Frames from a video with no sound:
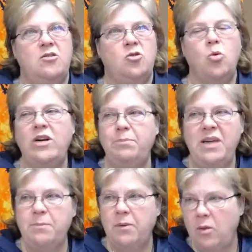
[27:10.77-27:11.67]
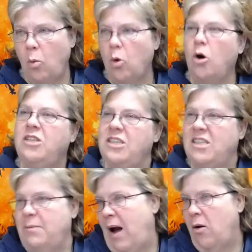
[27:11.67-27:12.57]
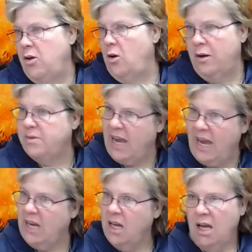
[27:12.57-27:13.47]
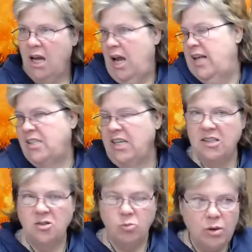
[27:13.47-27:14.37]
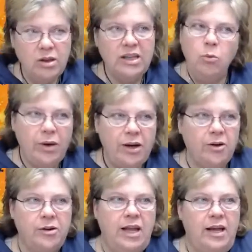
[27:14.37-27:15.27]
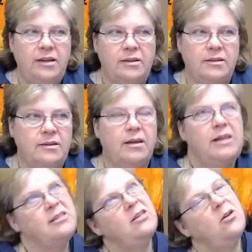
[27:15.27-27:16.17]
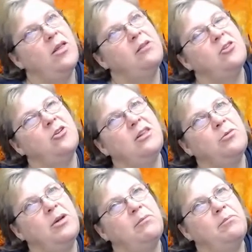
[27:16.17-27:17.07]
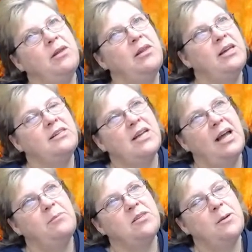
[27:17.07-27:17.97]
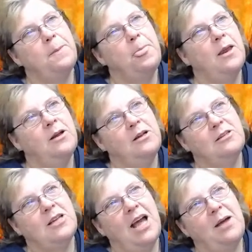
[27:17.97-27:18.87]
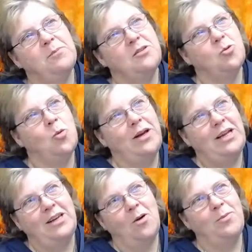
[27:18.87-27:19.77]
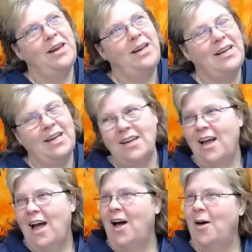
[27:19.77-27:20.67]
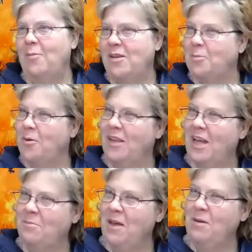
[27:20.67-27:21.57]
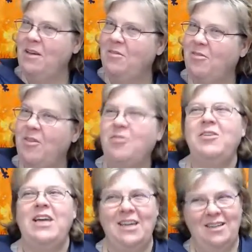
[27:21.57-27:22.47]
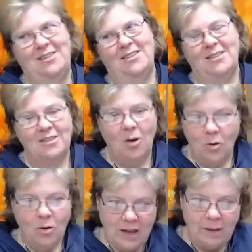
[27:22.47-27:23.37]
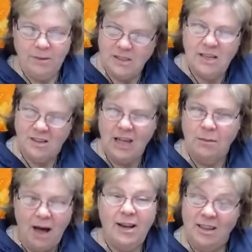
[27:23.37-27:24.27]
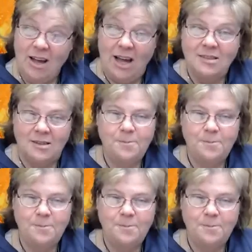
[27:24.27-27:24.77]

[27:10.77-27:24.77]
20 people in the world, just about, you know what I'm saying? Yeah. It's really weird that, let's see, no, that 33 million times 20. Nope, that ain't it. It's more like maybe 50. Yeah. So yeah, think about it, you guys.